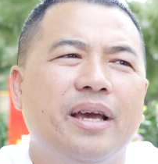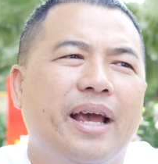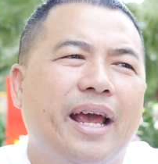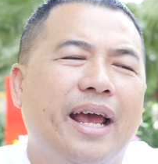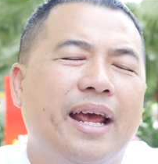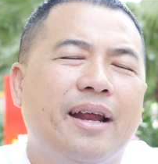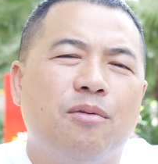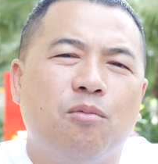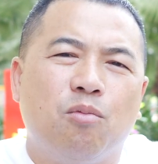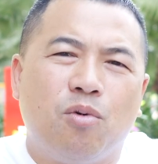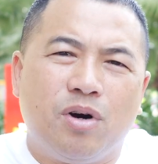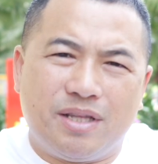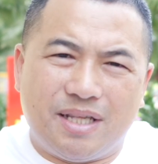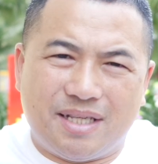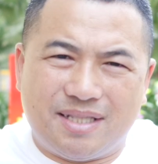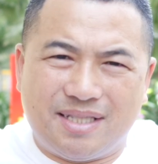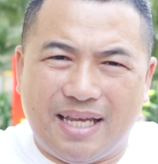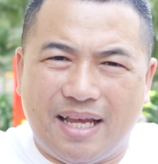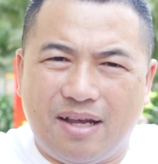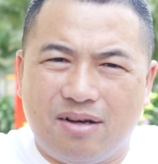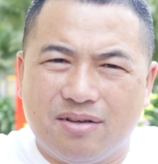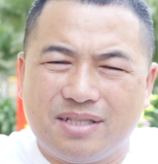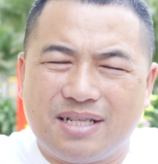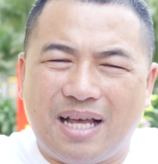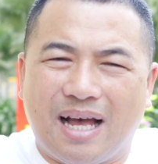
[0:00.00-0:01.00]
and one of the
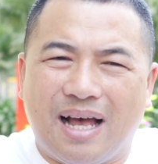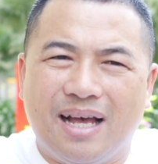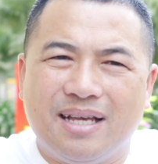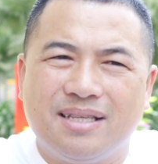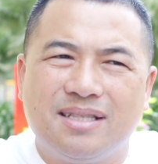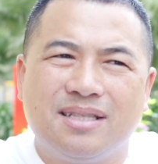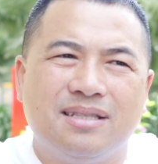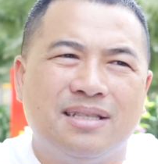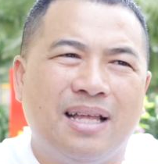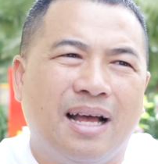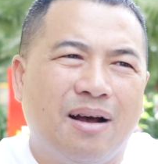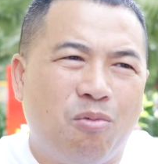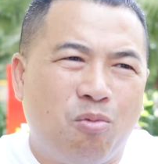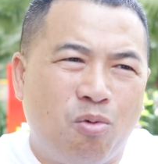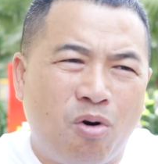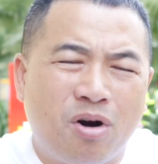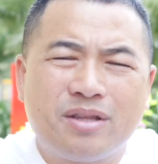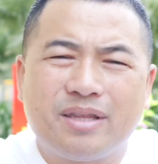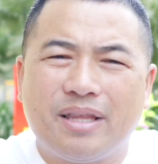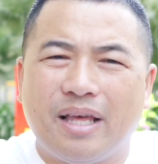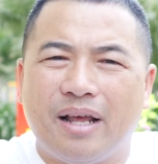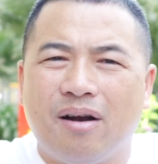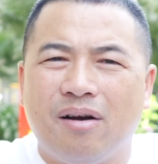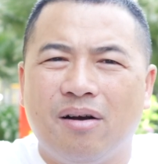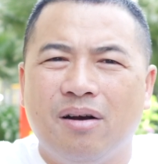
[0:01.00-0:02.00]
sales guys that
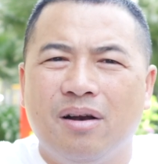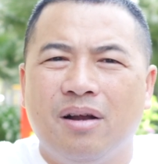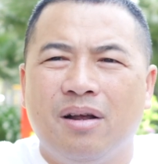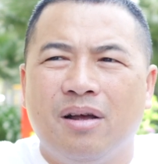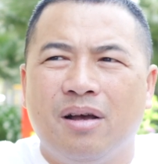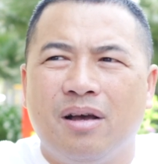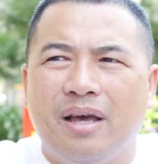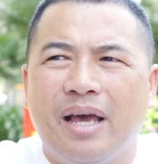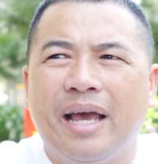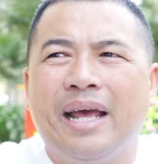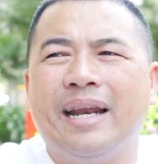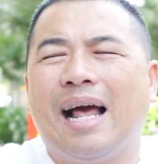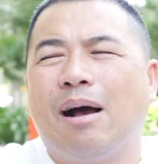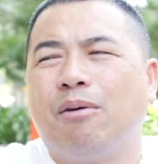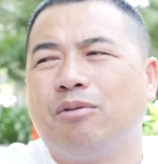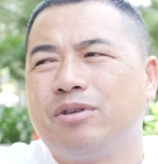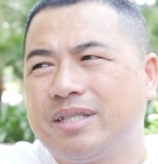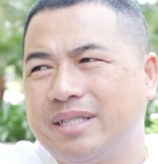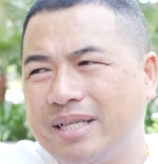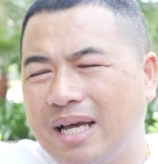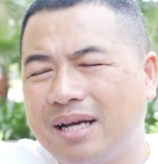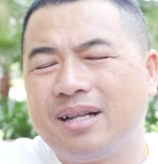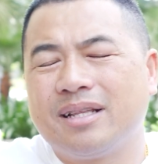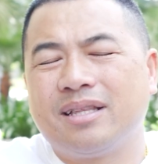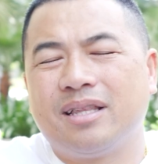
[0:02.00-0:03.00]
worked there, and I was
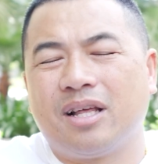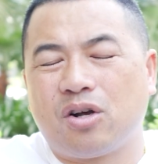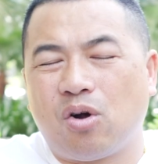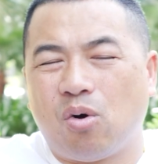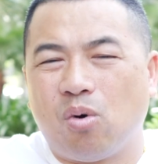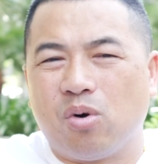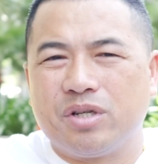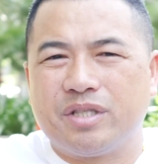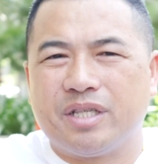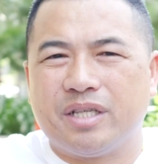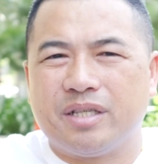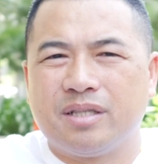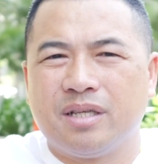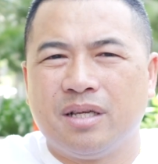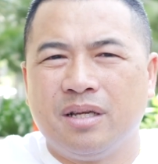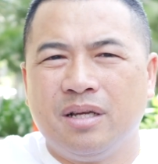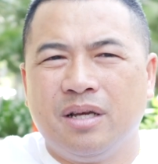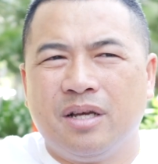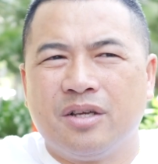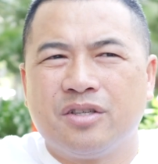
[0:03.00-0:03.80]
selling the courses.